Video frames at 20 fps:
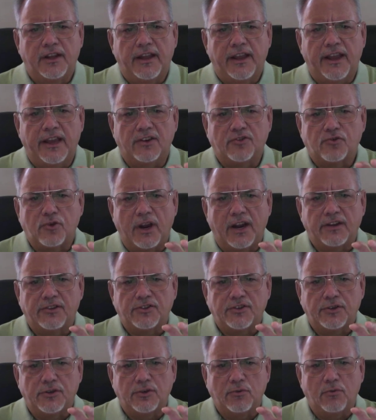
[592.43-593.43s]
and trying
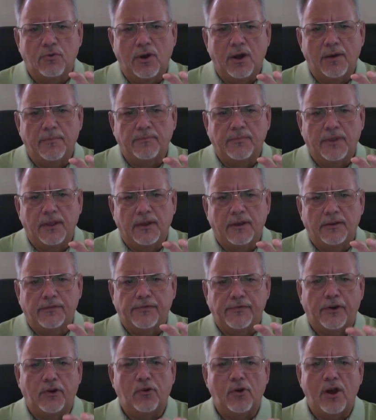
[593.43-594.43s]
to
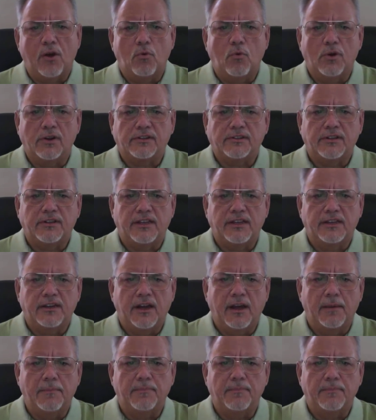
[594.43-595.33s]
figure out what the